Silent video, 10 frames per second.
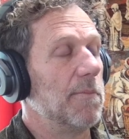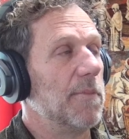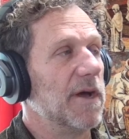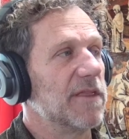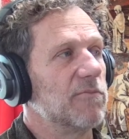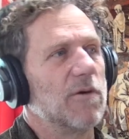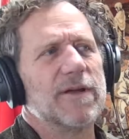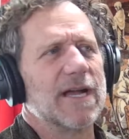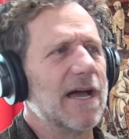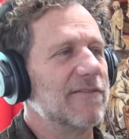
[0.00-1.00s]
But what
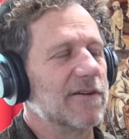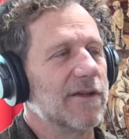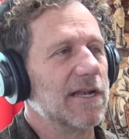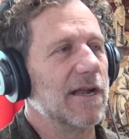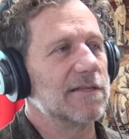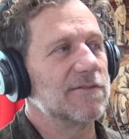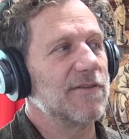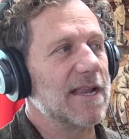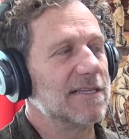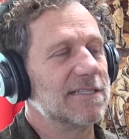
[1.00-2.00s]
we kind of agreed on is
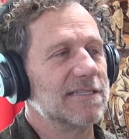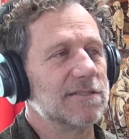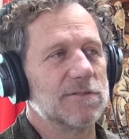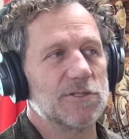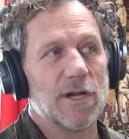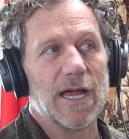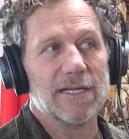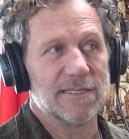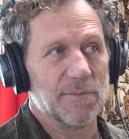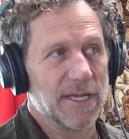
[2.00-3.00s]
fantasies are
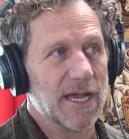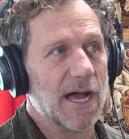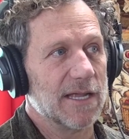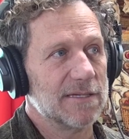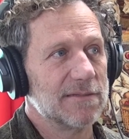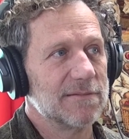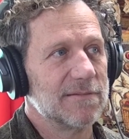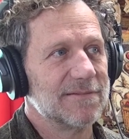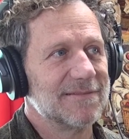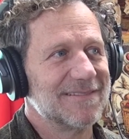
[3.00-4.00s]
trying something on.
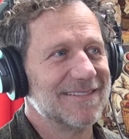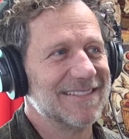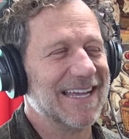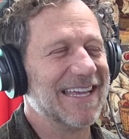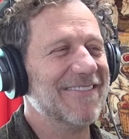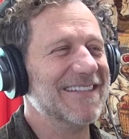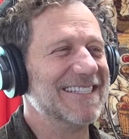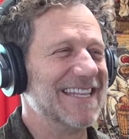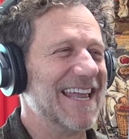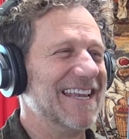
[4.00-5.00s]
Like even
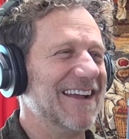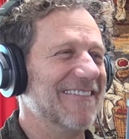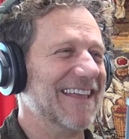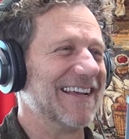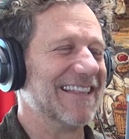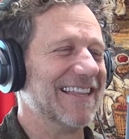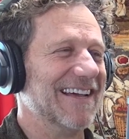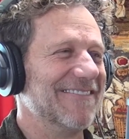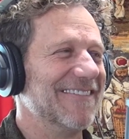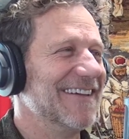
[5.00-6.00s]
standing over that
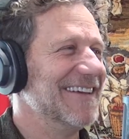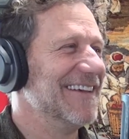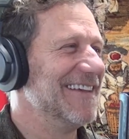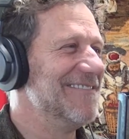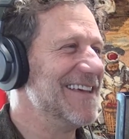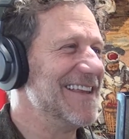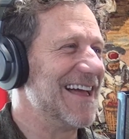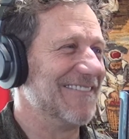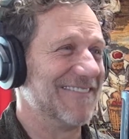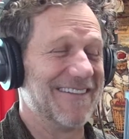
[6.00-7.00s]
cliff, you may
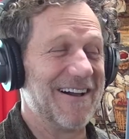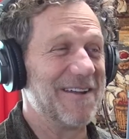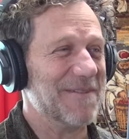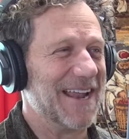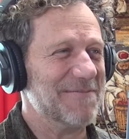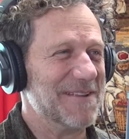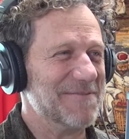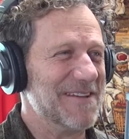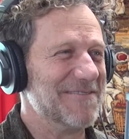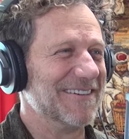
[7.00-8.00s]
not have thought about it,
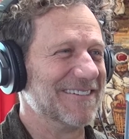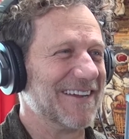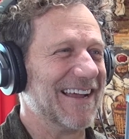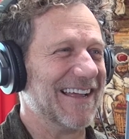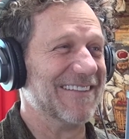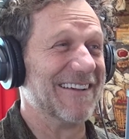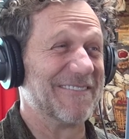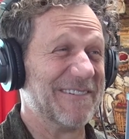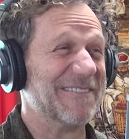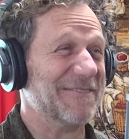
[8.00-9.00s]
but maybe you're trying on
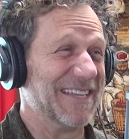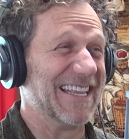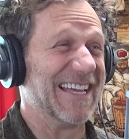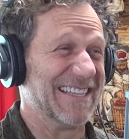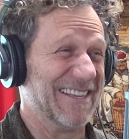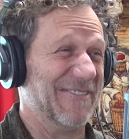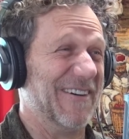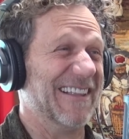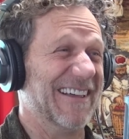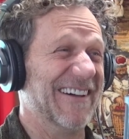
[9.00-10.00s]
like, what would it be like to
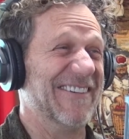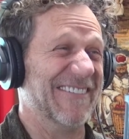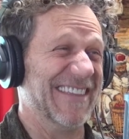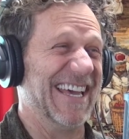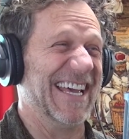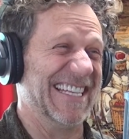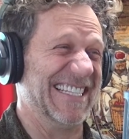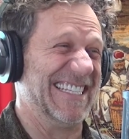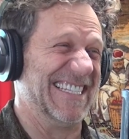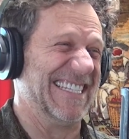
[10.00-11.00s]
fall off of
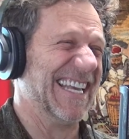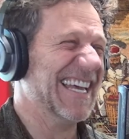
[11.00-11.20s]
this?